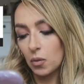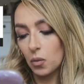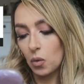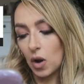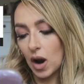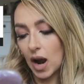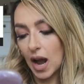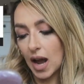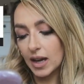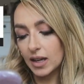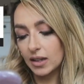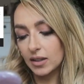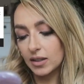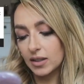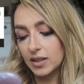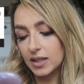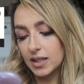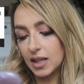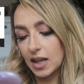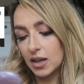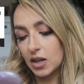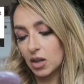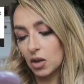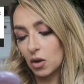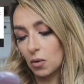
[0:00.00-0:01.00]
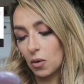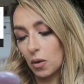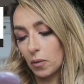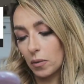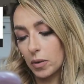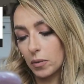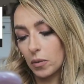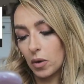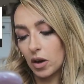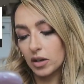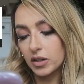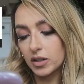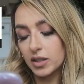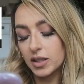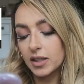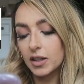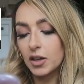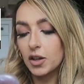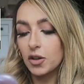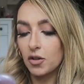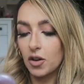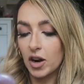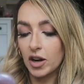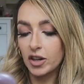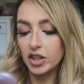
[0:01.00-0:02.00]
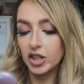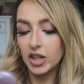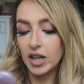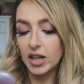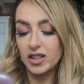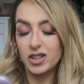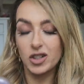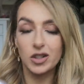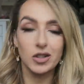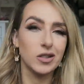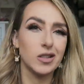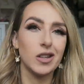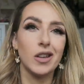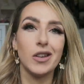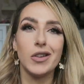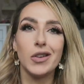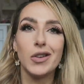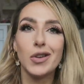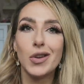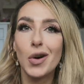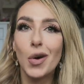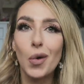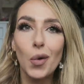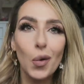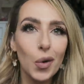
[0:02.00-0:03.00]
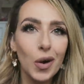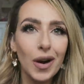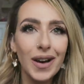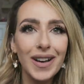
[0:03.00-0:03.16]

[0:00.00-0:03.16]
we're adults and know what we want. Congratulations. No,